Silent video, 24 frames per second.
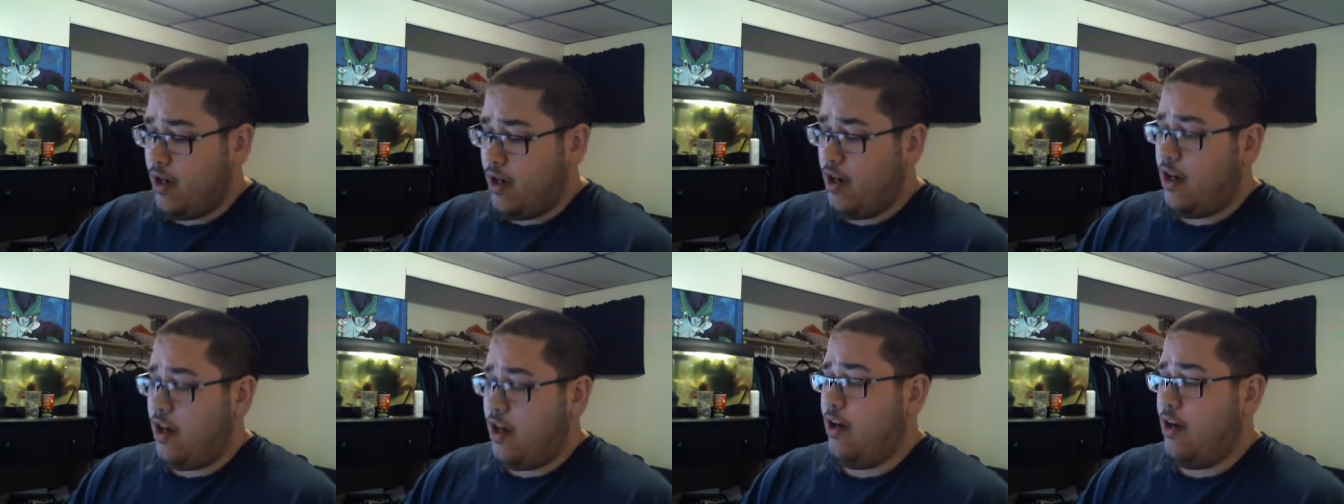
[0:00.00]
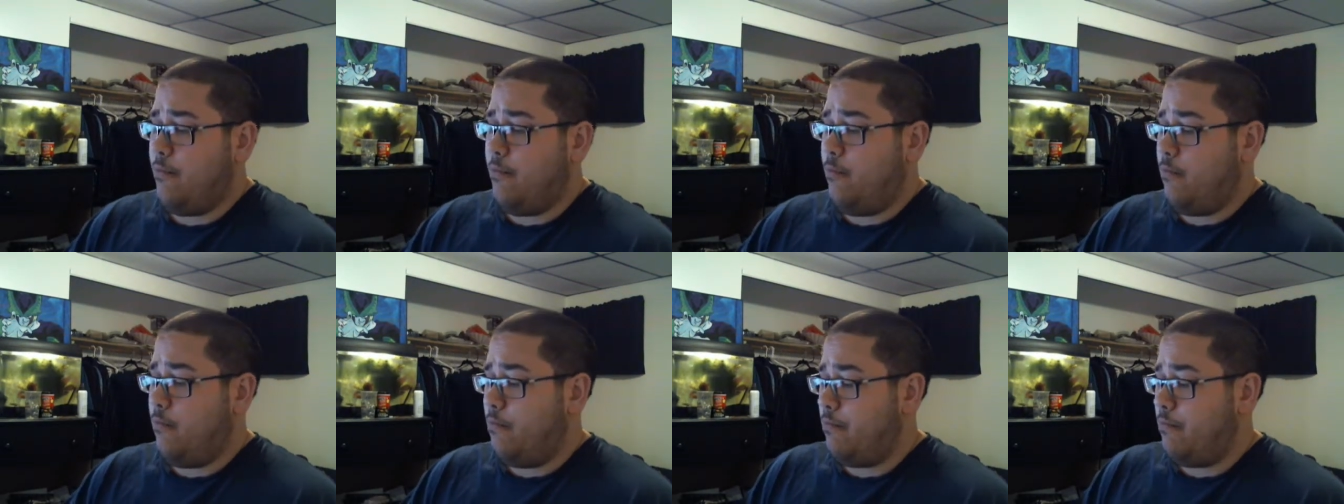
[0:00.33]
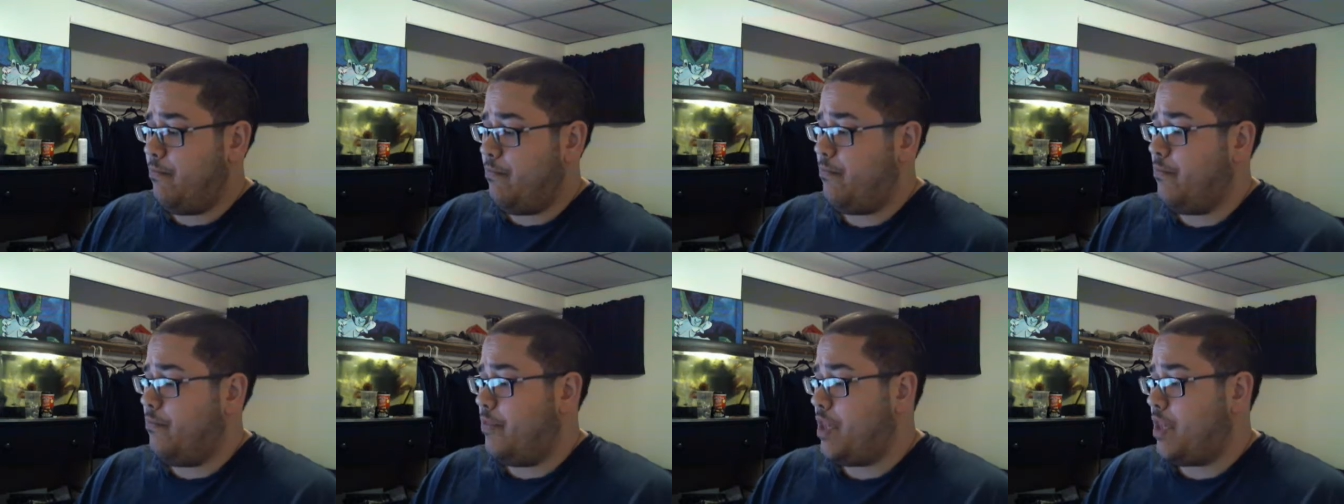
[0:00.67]
Um,
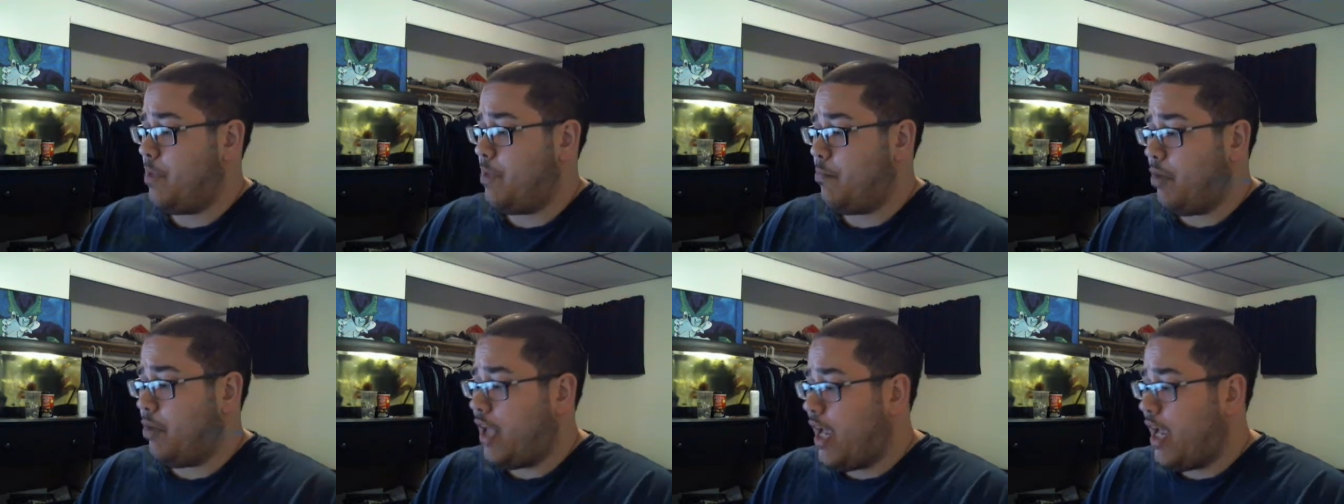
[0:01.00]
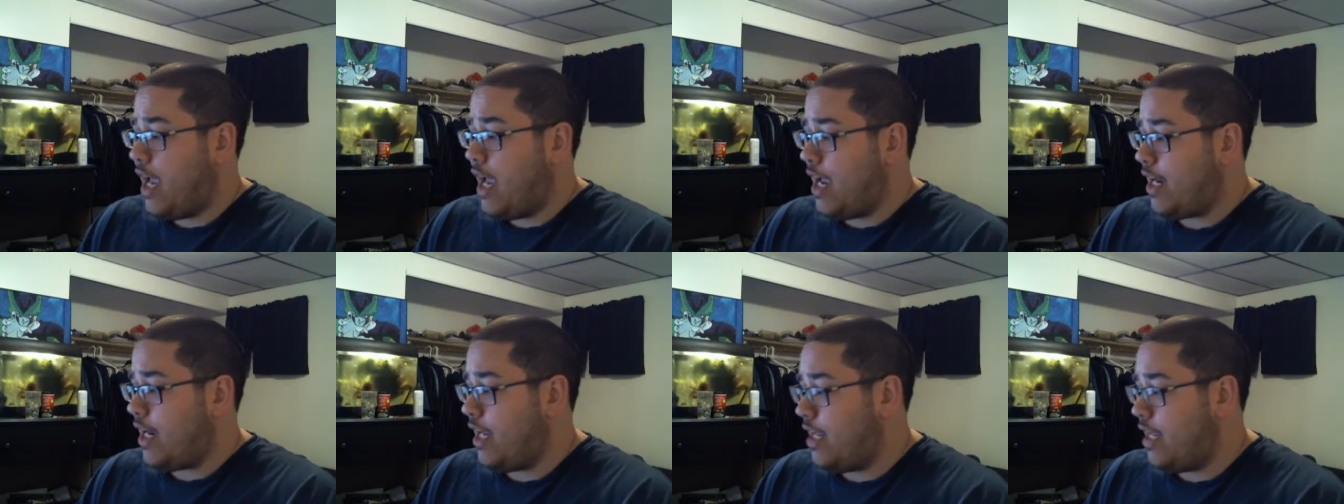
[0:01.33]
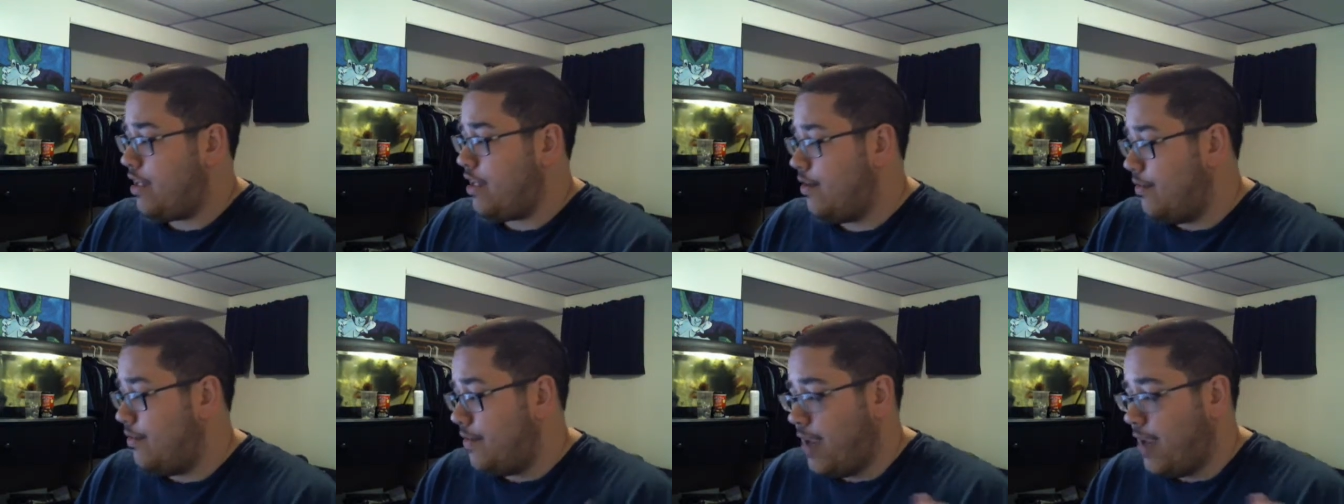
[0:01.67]
the black, I
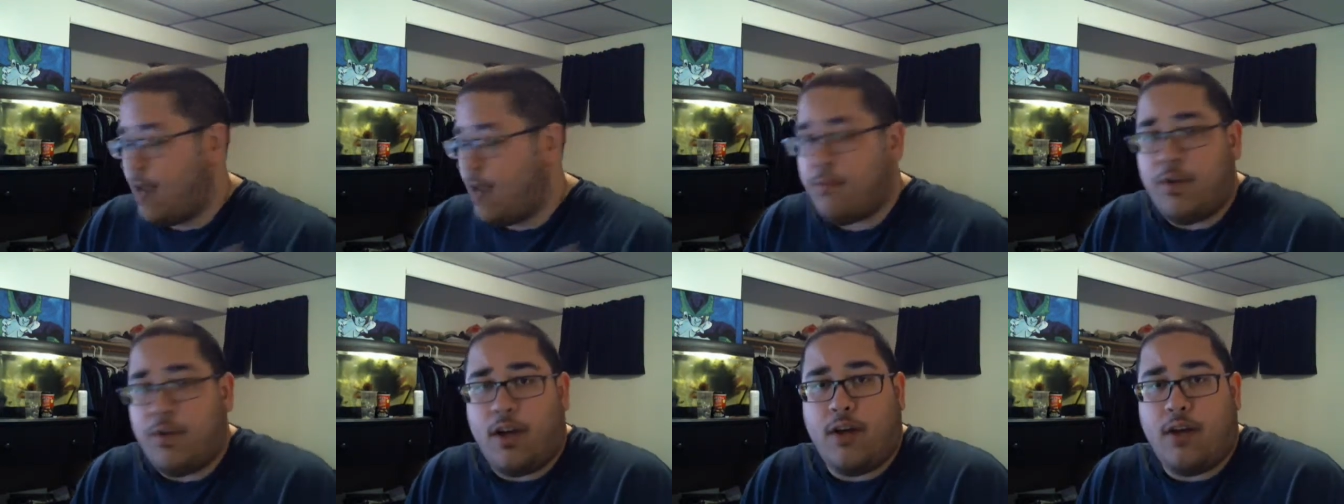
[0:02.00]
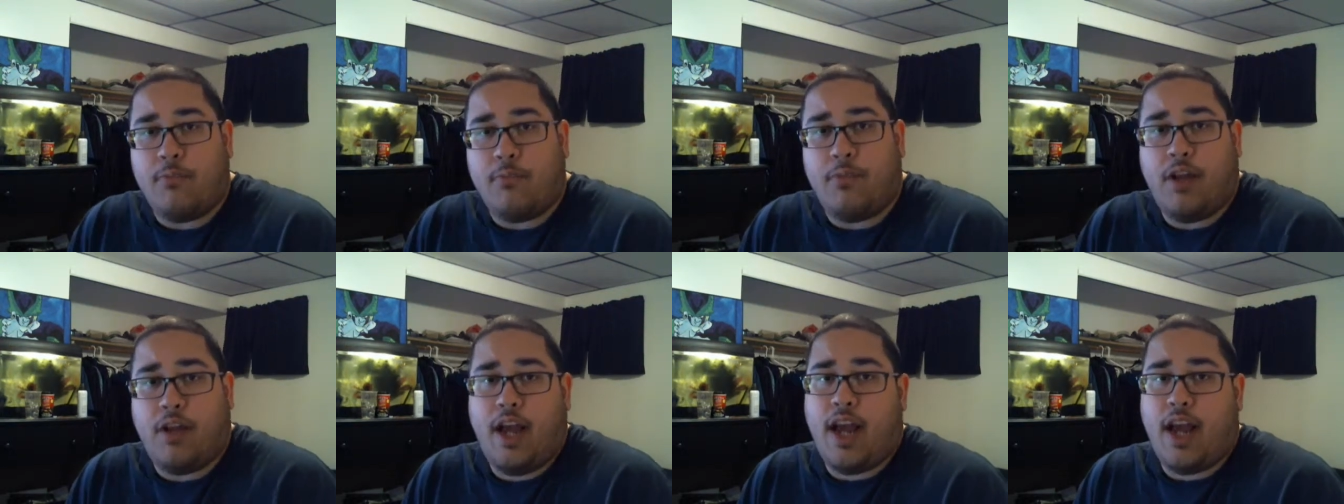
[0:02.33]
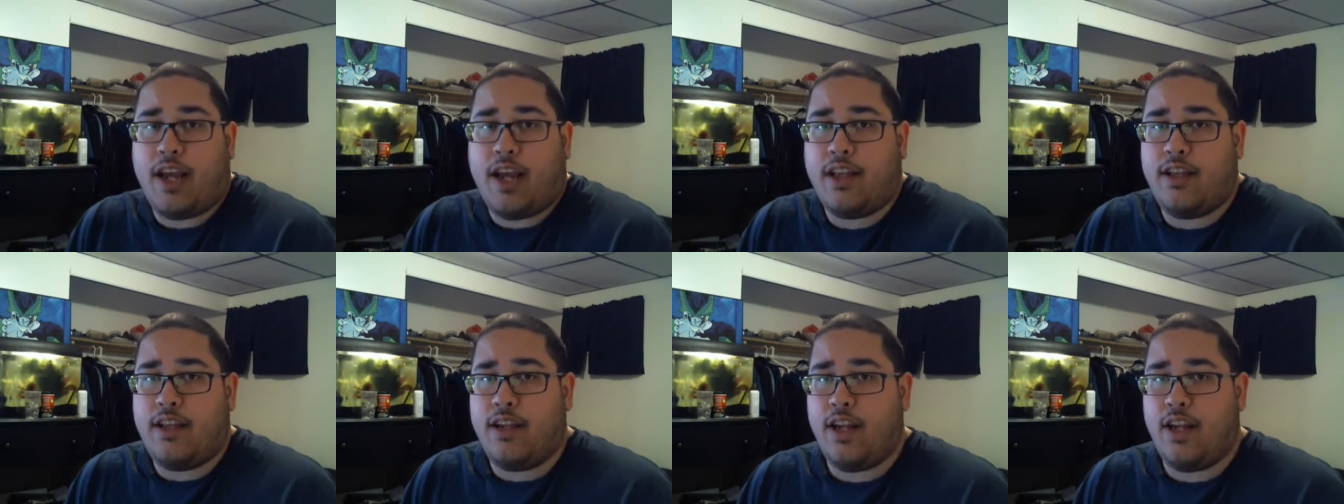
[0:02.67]
used Abaddon
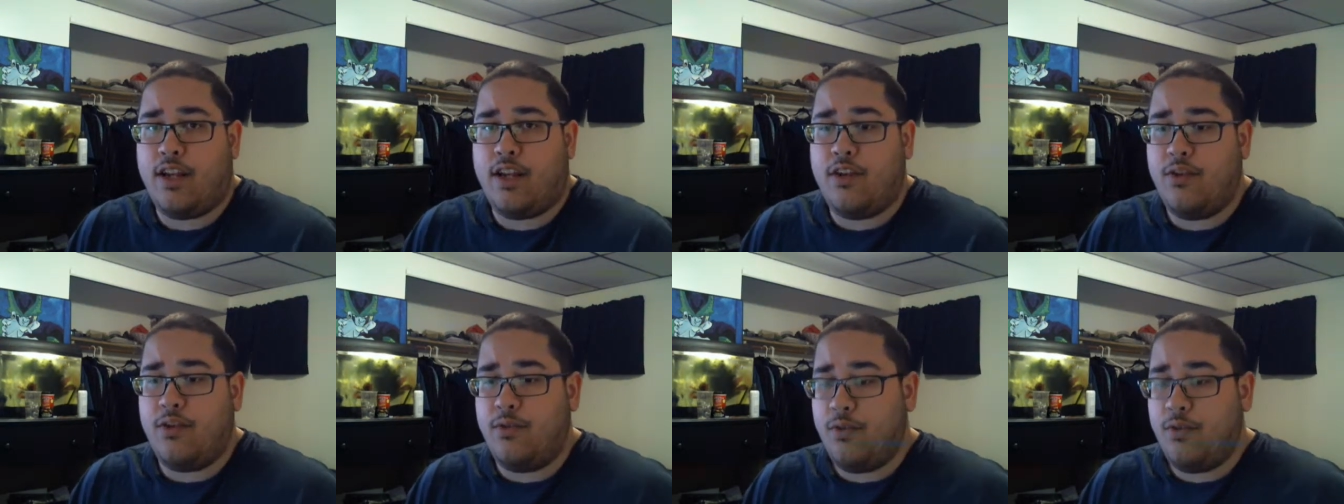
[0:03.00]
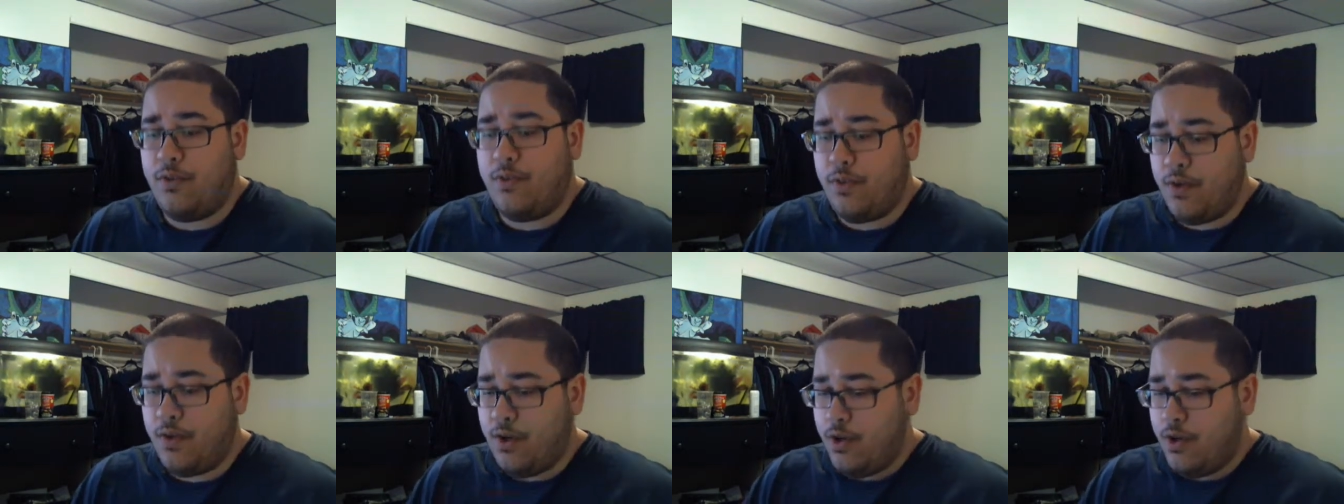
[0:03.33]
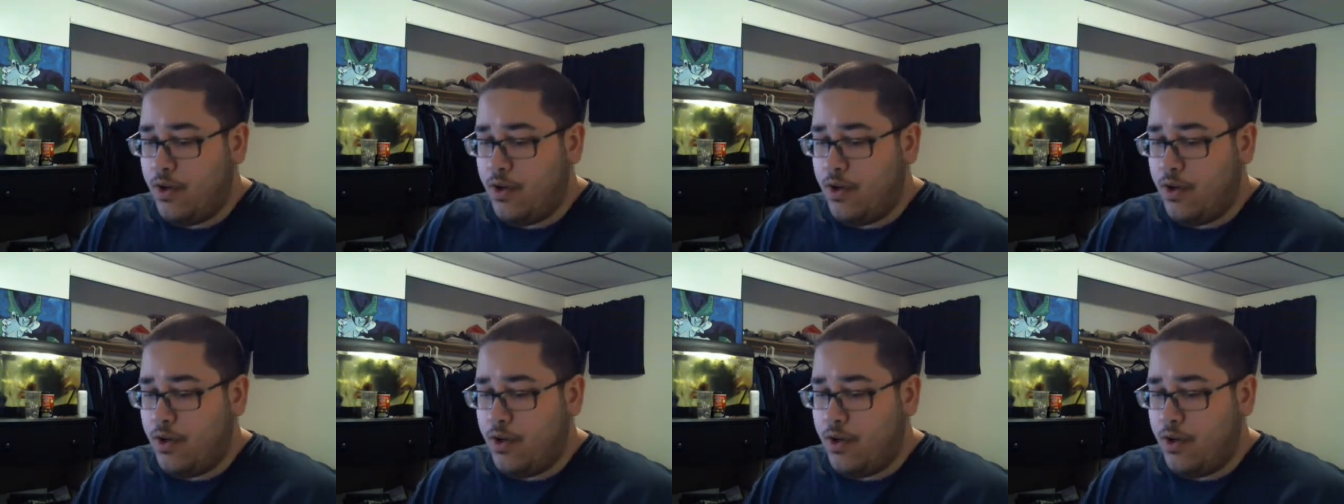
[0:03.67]
Black, and then I used